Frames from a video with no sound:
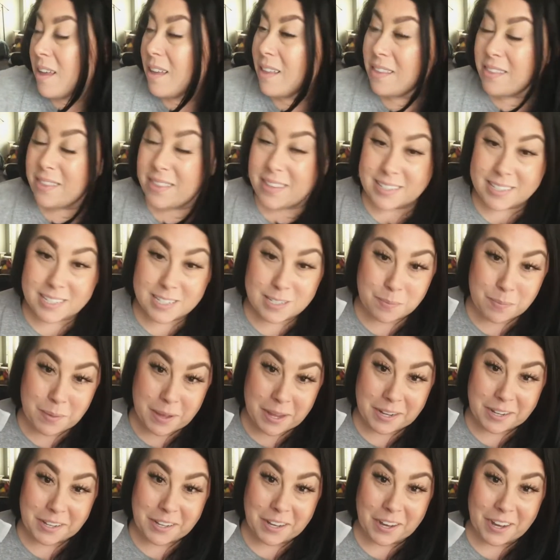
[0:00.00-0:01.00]
this has
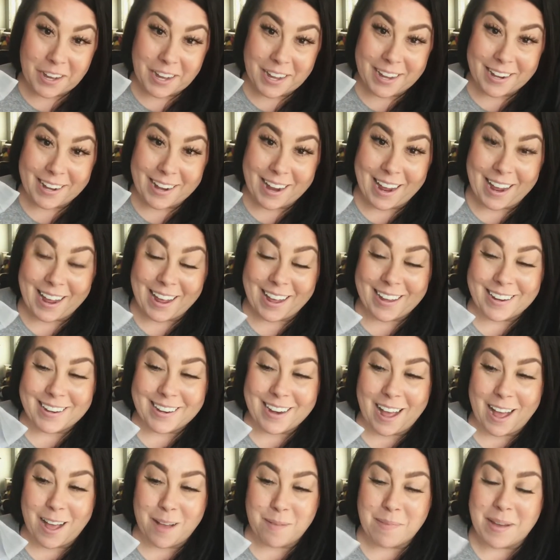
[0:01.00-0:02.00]
been good, and
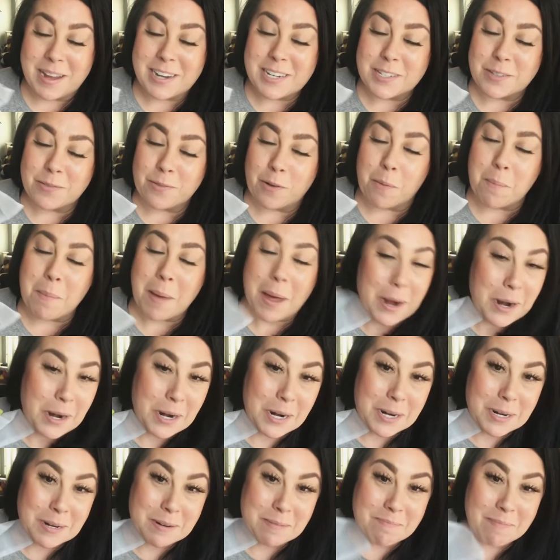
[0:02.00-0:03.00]
I just feel better
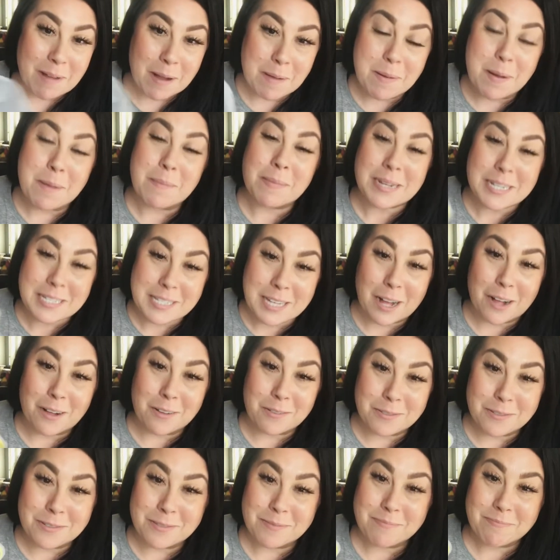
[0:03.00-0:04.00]
about
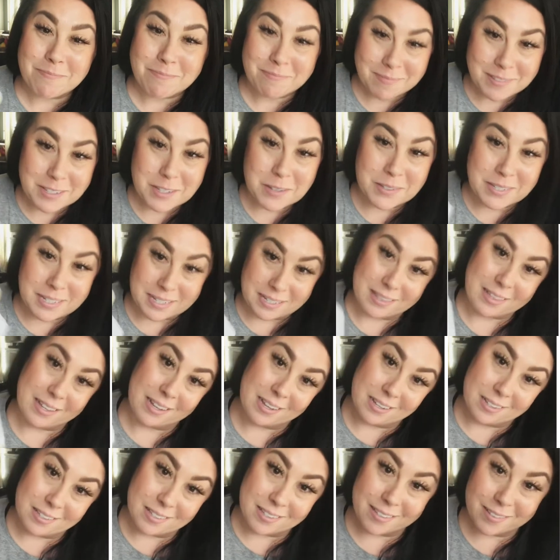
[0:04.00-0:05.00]
myself using
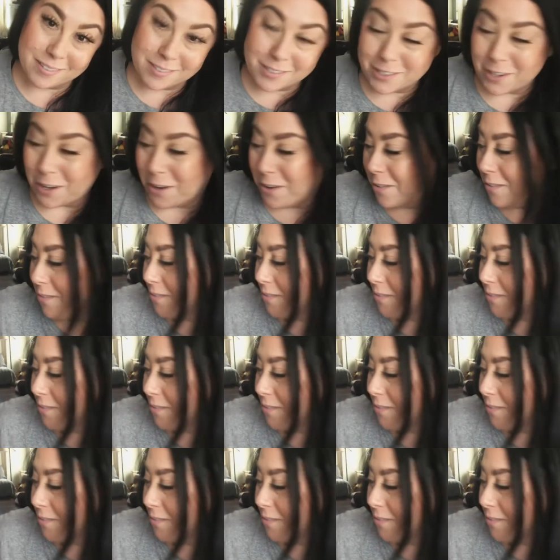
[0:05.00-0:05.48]
these. So